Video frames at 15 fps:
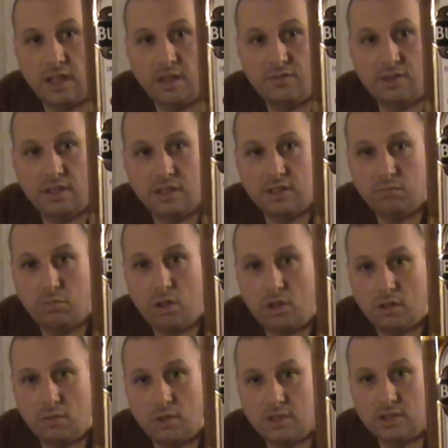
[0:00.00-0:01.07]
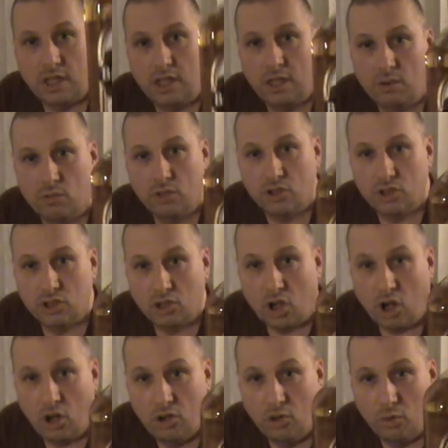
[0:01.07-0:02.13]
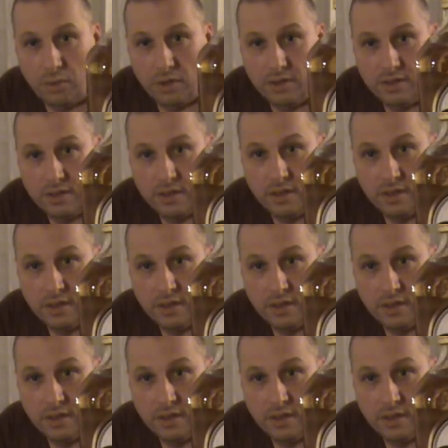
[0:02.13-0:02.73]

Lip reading: I've had this bottle of whiskey, which is unopened.